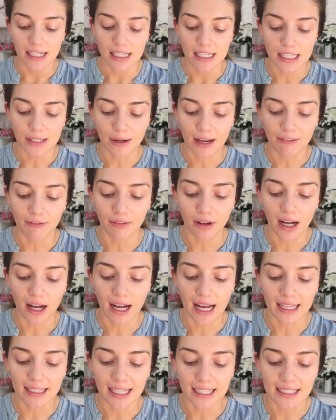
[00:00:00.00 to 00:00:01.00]
So
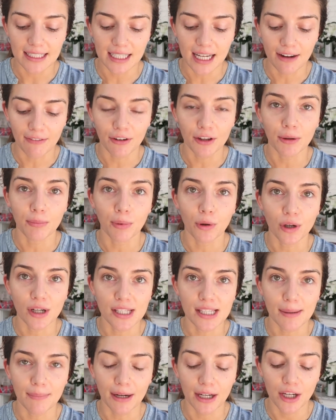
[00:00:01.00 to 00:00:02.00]
I like to cover the pores
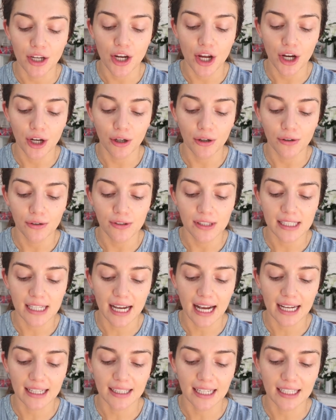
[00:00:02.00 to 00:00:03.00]
on my nose.
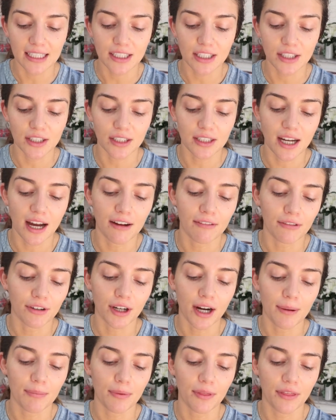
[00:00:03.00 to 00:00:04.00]
I like to cover
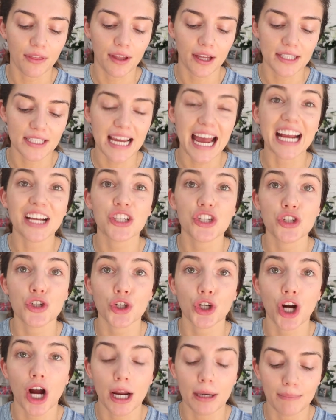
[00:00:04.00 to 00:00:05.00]
up the
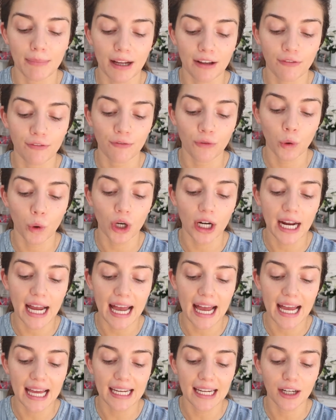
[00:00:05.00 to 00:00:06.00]
texture on my
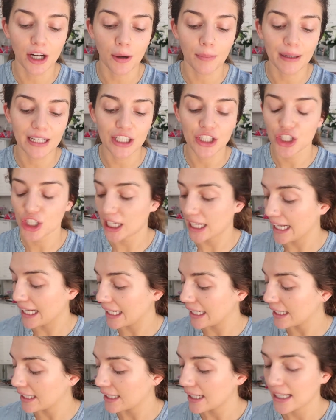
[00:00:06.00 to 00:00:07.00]
forehead and on my
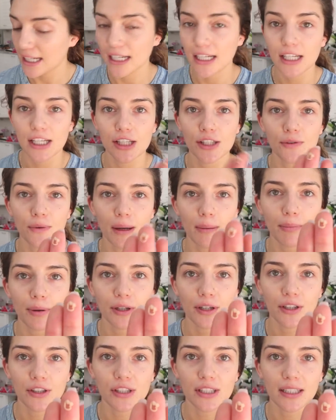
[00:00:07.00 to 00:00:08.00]
chin. So I put
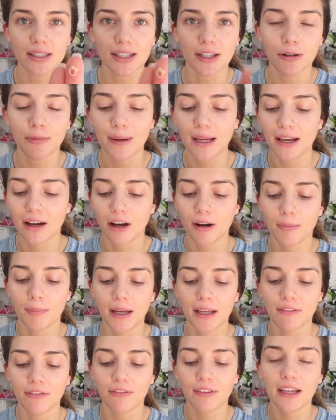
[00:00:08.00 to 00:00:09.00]
just a little bit on
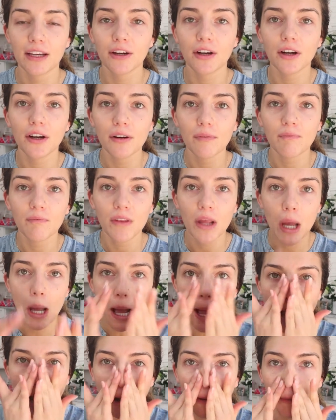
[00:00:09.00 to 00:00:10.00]
my finger.
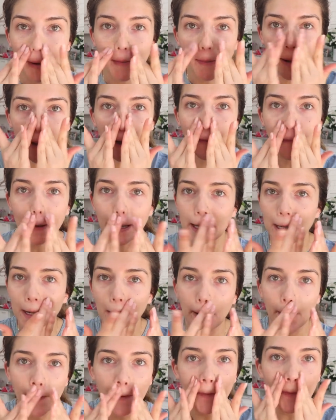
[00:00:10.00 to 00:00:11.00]
I rub it on my
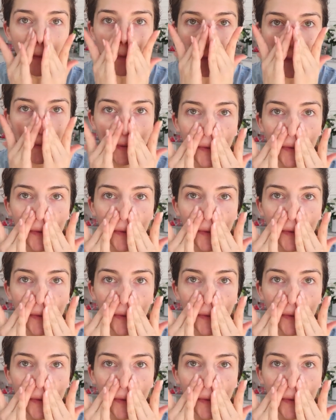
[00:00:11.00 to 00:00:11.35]
nose.